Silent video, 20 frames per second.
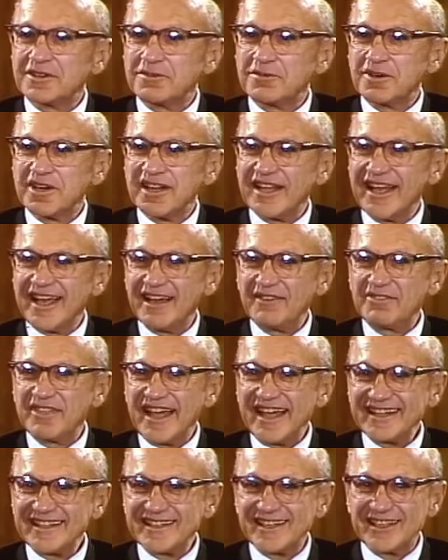where they have
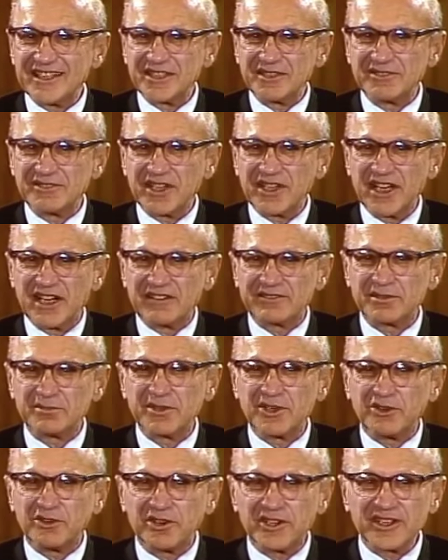that kind of a
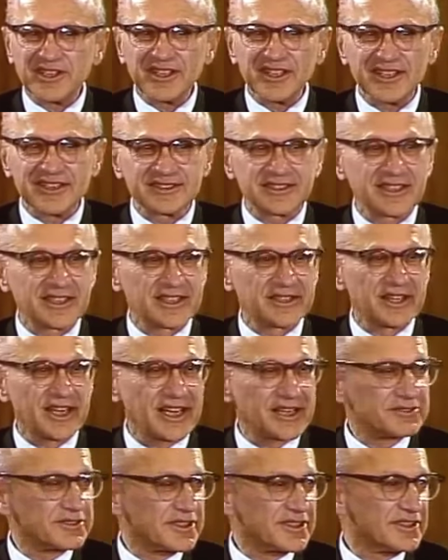government organizing their
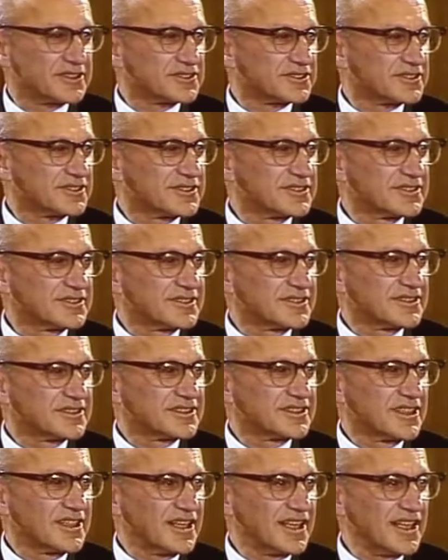agriculture
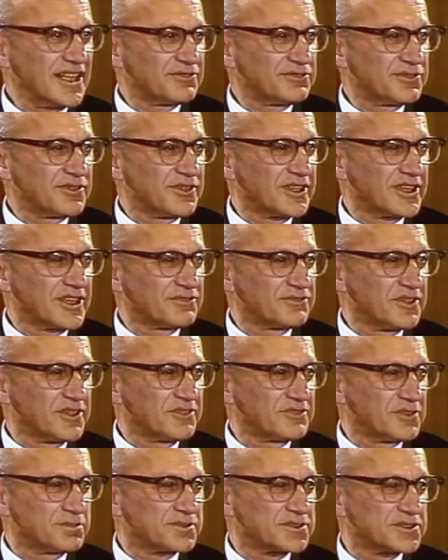still have 40% to
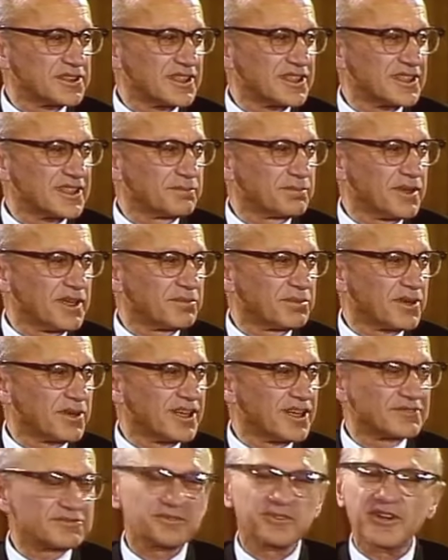50% of the people
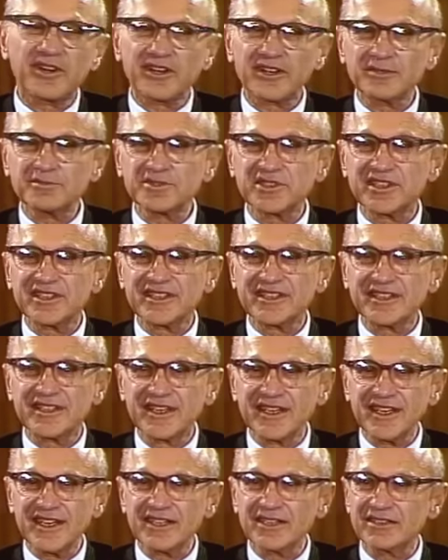on farms, and
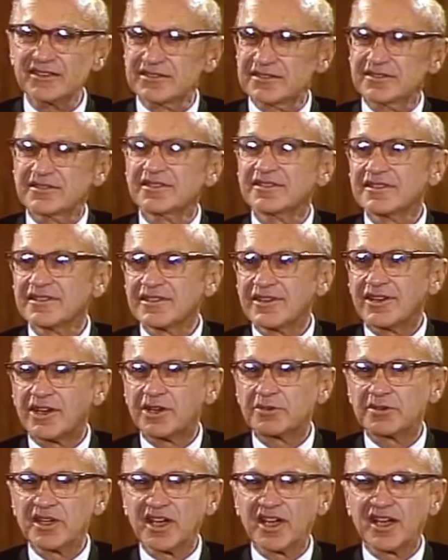indeed
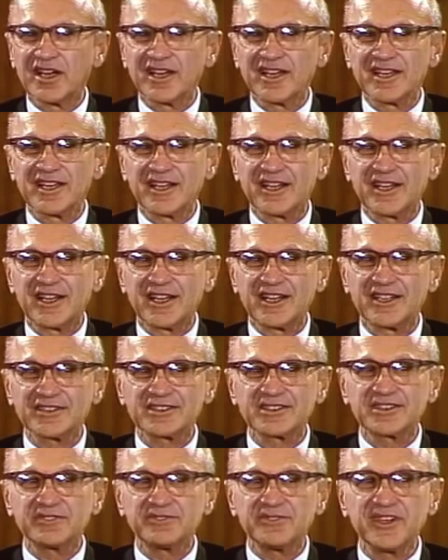are relying on
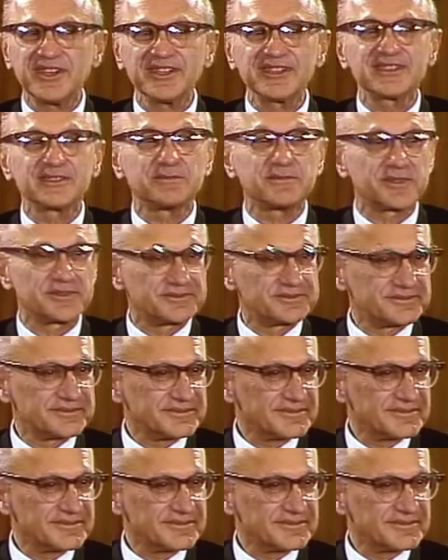us to feed them.